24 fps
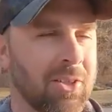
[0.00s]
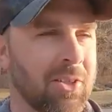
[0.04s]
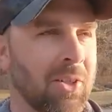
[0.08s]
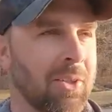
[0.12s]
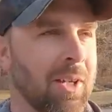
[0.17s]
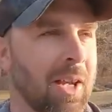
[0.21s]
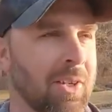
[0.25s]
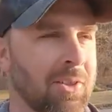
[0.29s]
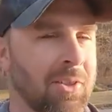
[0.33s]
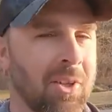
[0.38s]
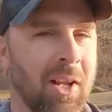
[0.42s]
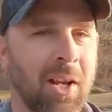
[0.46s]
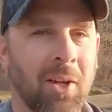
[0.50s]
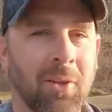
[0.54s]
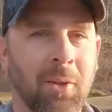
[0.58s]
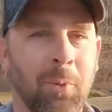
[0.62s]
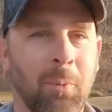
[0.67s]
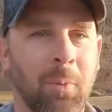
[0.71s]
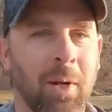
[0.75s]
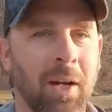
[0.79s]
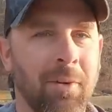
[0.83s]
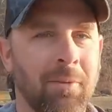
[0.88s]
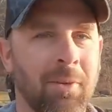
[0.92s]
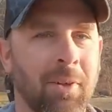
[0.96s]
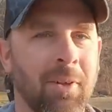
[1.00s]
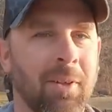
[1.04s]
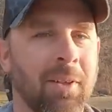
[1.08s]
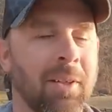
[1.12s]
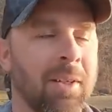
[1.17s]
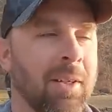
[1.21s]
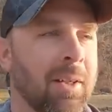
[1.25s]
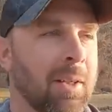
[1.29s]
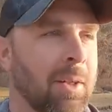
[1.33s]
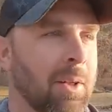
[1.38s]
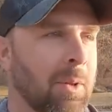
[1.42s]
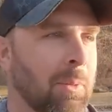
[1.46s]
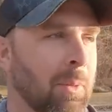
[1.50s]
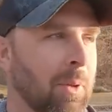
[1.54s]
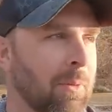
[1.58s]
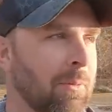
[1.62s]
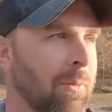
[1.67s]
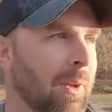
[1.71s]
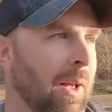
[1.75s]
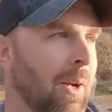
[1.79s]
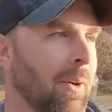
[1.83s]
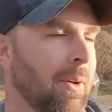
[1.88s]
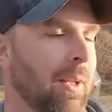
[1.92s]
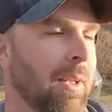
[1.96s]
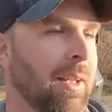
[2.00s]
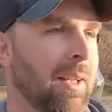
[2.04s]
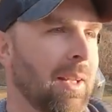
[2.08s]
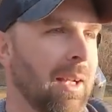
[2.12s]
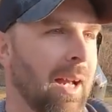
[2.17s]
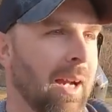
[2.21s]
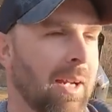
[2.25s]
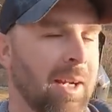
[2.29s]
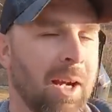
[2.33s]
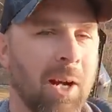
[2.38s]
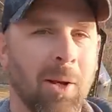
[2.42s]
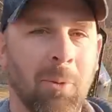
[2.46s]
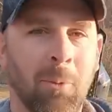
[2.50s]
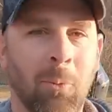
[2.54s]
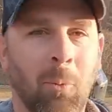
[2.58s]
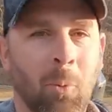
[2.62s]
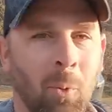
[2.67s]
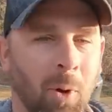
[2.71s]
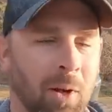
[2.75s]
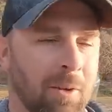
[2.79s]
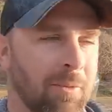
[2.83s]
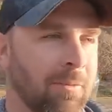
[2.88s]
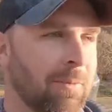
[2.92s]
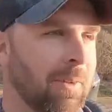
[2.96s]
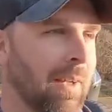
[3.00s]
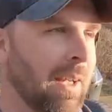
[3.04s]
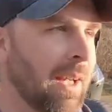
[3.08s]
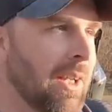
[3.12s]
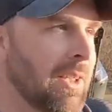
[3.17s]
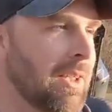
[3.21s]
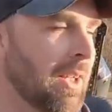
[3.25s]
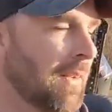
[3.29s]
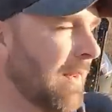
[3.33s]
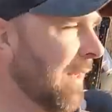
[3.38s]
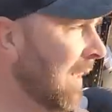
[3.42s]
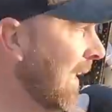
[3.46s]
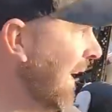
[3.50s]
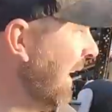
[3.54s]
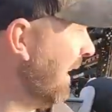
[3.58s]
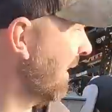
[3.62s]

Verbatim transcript: So yesterday on the river, we floated. I caught one fish. I think